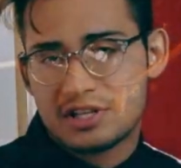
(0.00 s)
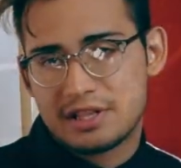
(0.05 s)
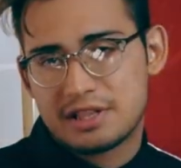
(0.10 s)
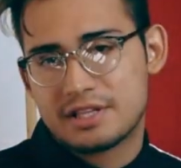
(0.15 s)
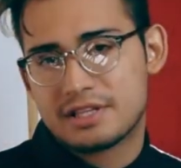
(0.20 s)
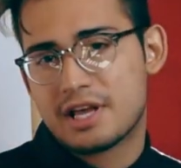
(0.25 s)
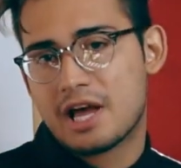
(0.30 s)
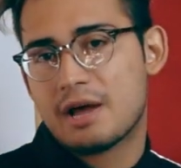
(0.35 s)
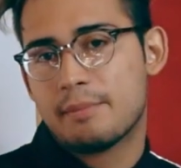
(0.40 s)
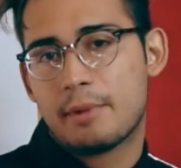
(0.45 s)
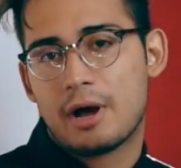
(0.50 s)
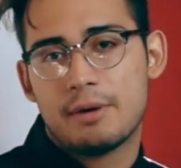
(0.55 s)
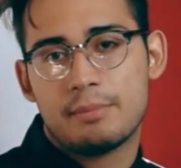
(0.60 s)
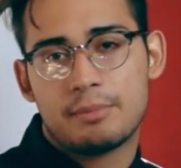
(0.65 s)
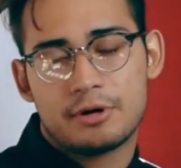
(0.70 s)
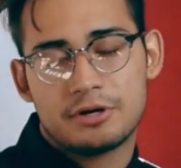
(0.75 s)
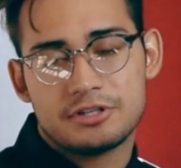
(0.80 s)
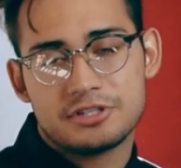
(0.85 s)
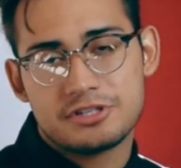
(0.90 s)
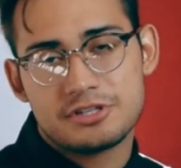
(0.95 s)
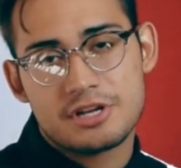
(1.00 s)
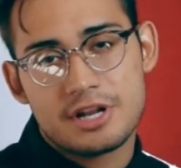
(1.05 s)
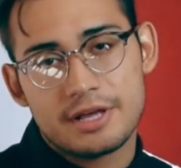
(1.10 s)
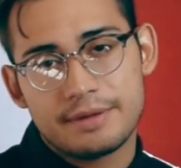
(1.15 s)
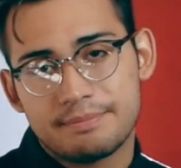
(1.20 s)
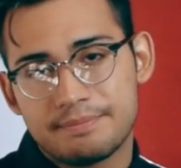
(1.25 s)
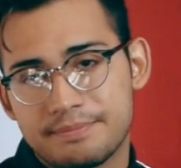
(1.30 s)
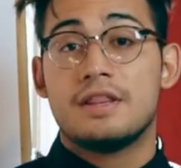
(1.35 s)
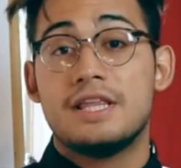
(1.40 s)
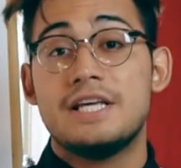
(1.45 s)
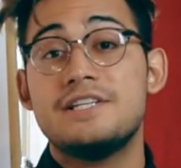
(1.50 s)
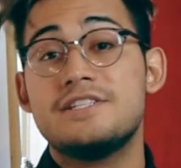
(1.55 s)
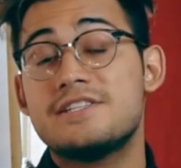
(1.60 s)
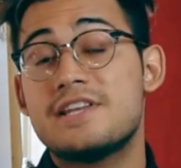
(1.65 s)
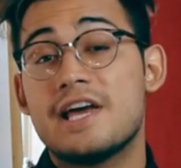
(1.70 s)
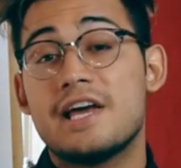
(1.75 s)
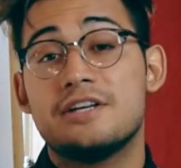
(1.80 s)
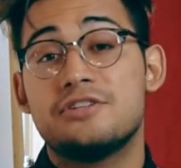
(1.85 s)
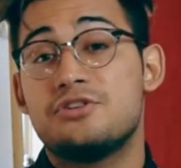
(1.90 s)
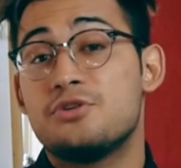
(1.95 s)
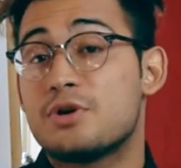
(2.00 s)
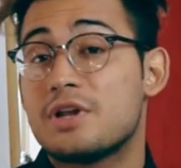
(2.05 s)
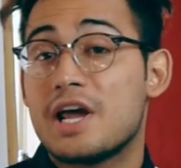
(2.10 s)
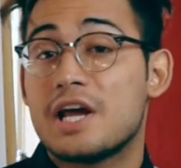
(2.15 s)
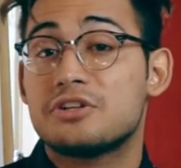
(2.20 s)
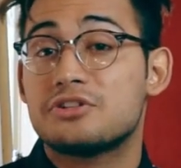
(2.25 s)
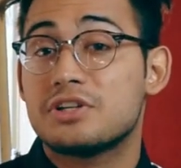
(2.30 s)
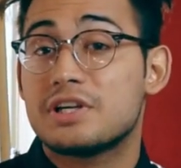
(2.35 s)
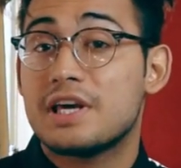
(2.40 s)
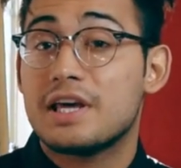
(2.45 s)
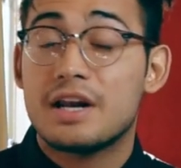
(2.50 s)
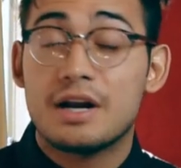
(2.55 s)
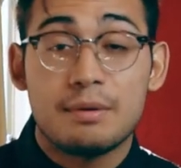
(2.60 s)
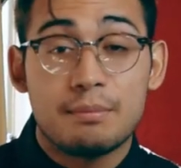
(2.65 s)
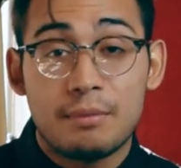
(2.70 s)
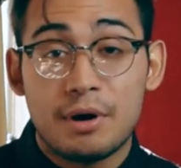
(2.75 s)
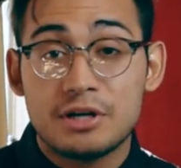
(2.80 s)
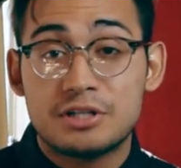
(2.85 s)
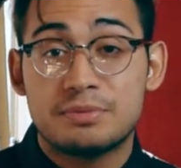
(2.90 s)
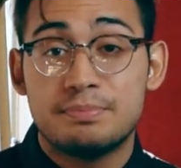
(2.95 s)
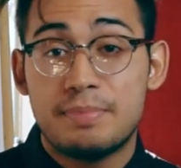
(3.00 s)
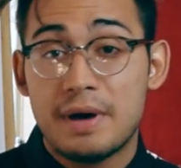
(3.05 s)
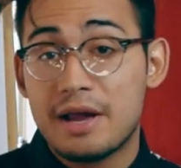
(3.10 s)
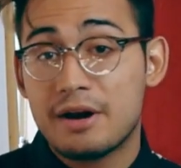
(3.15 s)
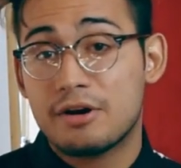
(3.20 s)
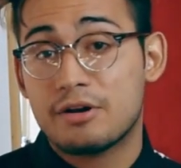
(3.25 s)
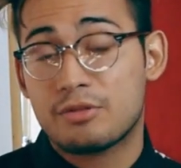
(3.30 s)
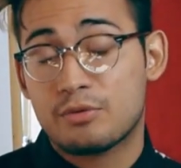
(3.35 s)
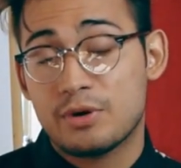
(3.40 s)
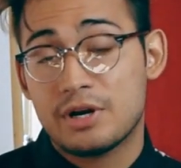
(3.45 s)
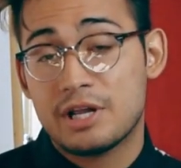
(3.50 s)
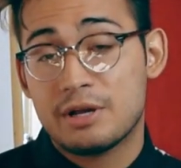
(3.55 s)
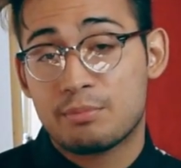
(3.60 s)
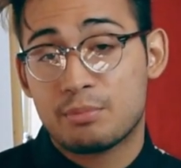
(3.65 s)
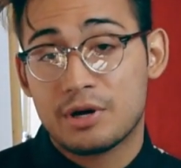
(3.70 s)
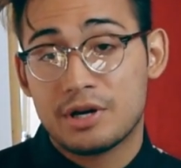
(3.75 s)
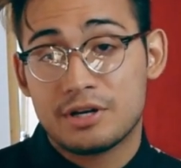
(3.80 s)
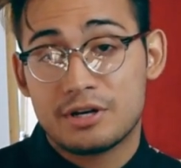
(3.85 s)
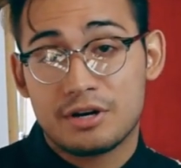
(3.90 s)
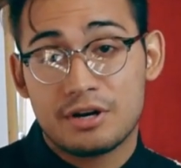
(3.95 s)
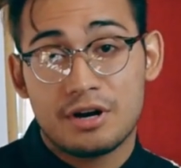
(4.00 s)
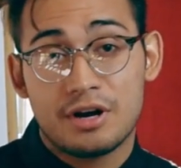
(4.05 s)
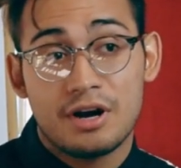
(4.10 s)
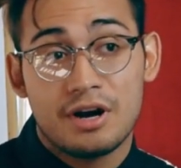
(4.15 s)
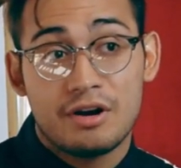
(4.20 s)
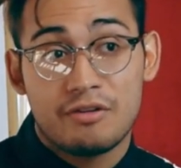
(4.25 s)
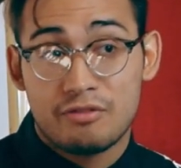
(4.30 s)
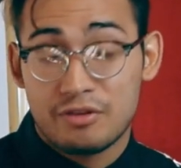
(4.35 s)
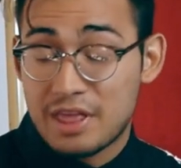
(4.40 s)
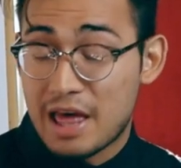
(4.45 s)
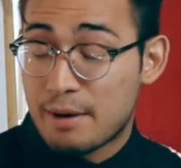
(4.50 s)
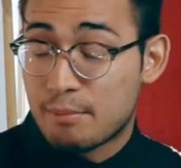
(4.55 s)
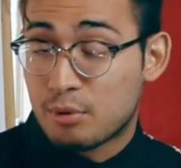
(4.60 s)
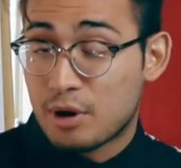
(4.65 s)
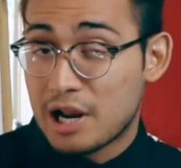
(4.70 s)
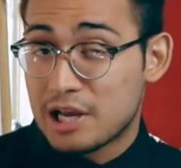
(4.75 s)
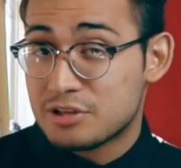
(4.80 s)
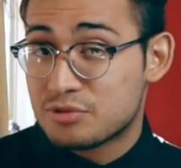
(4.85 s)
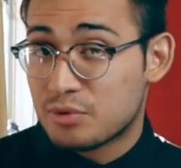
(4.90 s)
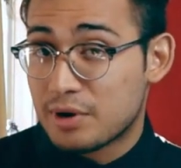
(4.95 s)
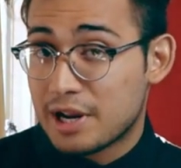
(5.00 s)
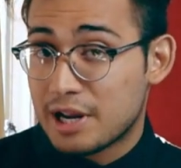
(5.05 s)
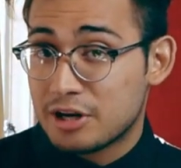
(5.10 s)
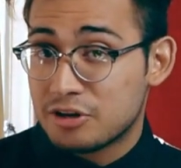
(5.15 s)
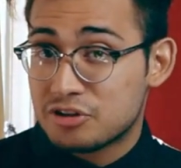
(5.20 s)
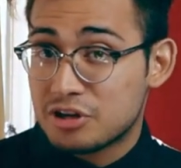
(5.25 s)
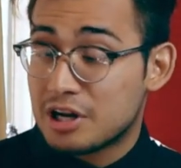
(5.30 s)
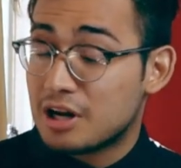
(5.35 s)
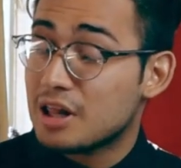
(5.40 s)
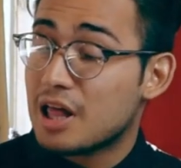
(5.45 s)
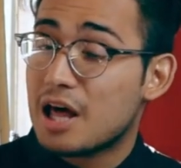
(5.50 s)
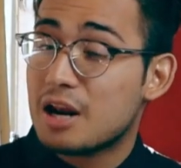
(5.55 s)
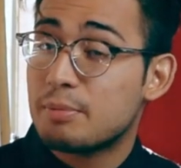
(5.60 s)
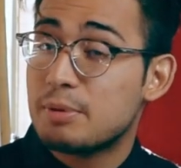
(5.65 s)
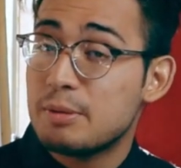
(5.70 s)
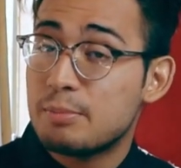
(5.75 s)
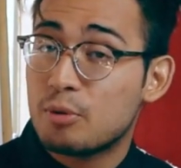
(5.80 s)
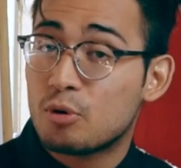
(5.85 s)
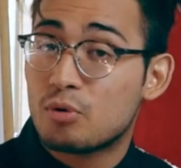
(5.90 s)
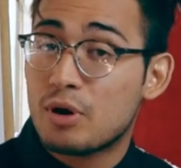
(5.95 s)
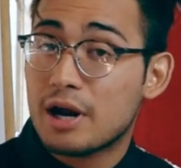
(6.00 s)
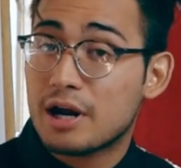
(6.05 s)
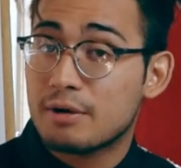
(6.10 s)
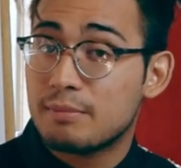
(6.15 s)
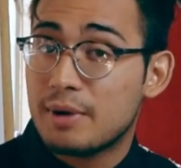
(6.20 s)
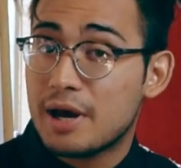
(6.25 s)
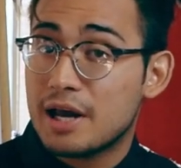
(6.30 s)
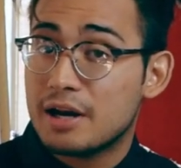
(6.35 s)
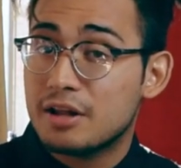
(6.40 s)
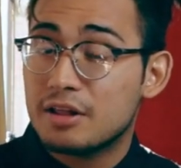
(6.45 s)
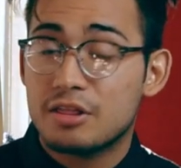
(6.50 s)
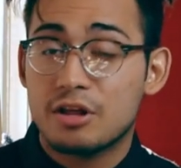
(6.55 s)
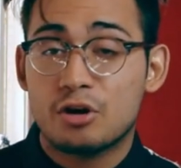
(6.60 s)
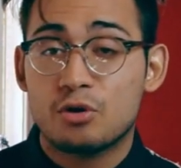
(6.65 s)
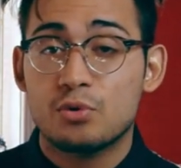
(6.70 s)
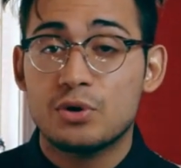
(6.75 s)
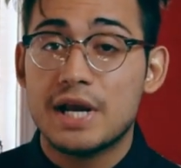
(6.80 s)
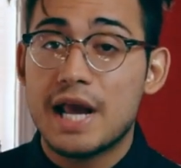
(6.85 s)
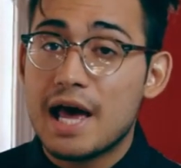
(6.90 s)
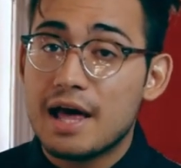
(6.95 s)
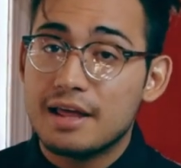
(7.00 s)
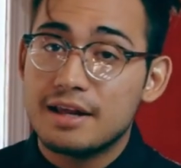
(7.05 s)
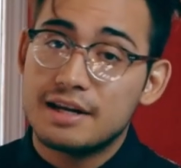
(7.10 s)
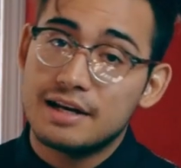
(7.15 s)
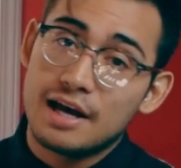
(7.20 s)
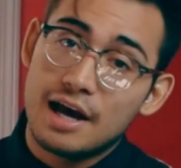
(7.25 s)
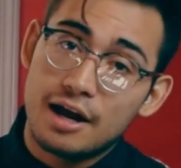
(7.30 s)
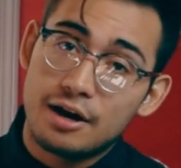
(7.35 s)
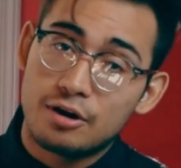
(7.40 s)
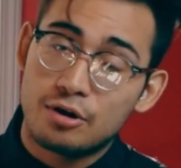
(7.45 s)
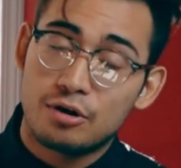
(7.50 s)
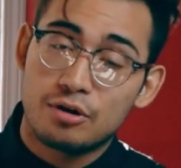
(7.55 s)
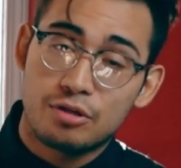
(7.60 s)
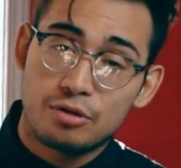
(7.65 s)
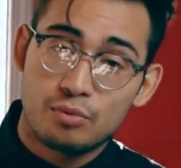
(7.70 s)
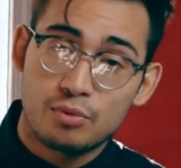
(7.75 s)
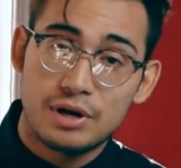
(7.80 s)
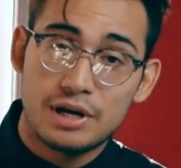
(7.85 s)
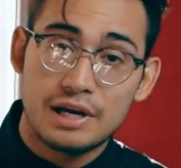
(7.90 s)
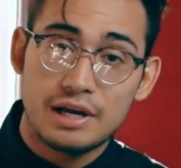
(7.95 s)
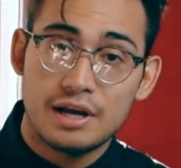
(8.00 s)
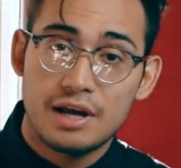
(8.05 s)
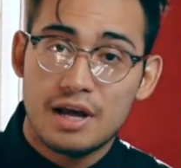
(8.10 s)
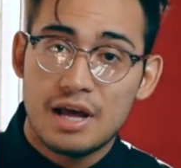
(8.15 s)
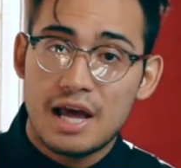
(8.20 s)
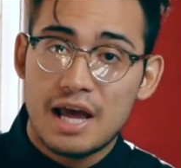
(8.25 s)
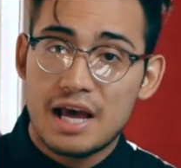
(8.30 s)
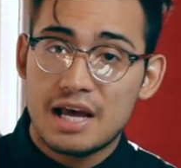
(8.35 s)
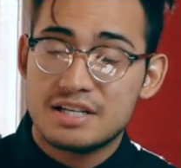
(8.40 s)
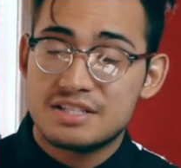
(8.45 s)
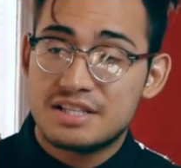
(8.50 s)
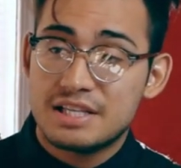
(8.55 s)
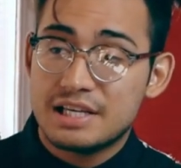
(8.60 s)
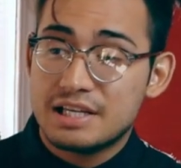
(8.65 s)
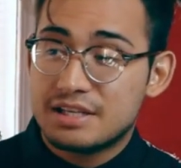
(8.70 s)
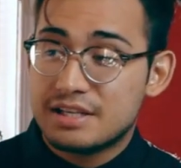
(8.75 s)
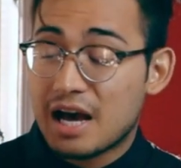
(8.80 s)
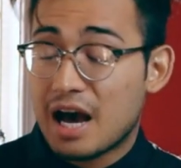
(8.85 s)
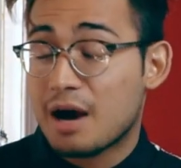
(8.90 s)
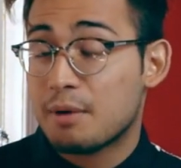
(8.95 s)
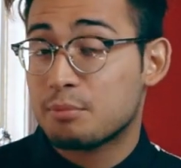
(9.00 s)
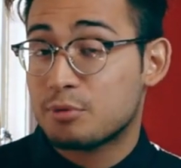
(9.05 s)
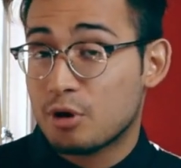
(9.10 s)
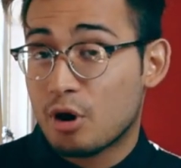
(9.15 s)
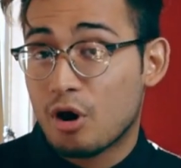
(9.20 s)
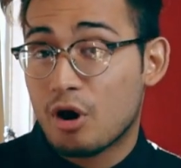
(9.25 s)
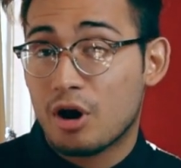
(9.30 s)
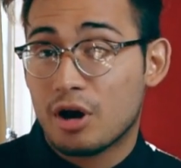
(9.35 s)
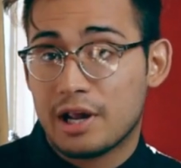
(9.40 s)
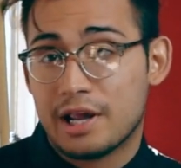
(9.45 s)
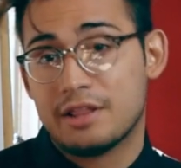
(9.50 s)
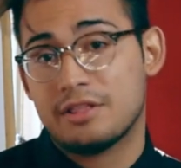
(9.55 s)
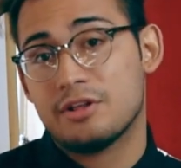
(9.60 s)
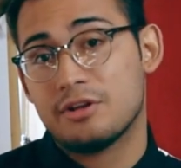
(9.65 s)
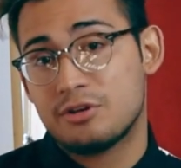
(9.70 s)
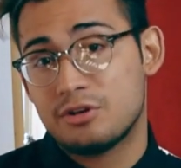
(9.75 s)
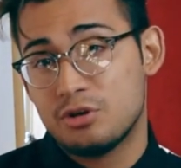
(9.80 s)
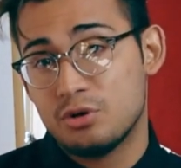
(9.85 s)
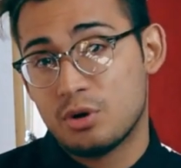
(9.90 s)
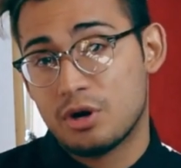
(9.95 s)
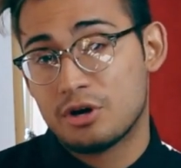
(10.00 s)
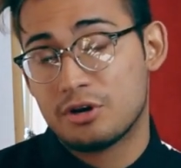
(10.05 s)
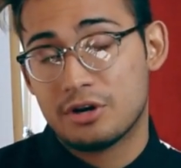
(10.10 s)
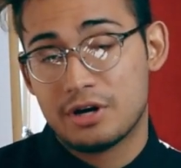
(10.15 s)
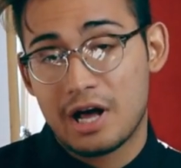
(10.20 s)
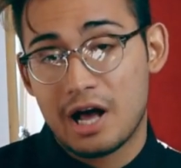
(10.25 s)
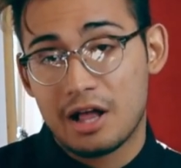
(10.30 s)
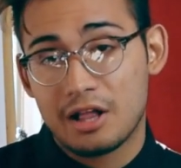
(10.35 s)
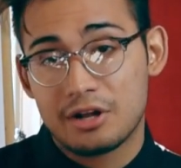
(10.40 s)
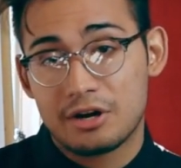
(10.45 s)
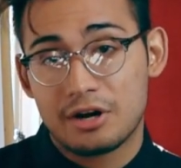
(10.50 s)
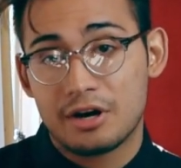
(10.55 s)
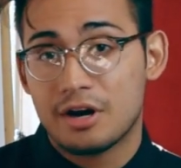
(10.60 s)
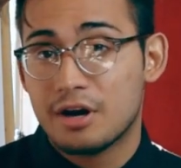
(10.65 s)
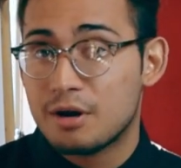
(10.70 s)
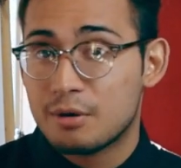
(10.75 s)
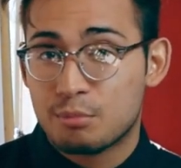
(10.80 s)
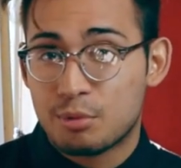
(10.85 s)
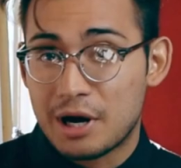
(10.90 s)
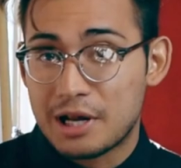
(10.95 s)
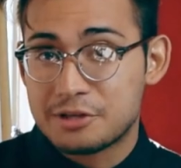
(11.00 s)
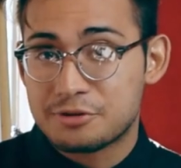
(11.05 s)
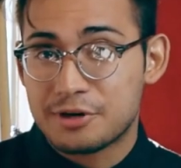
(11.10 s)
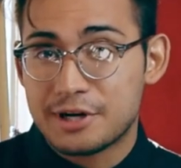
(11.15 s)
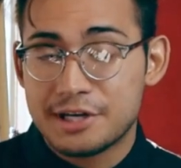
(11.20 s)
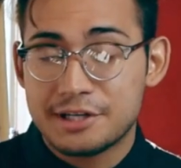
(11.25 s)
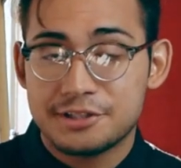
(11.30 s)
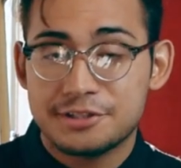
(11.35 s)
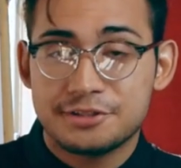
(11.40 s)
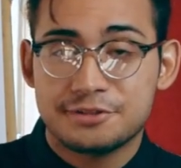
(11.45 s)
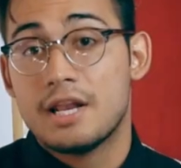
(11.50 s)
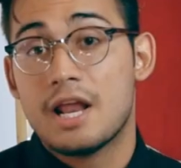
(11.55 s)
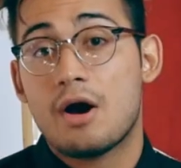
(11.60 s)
at the time I purchased it. These days, you can actually get a much better 3D printer for that price range, and a lot of people recommend the Creality Ender 3 as the top dog in the $200 price range.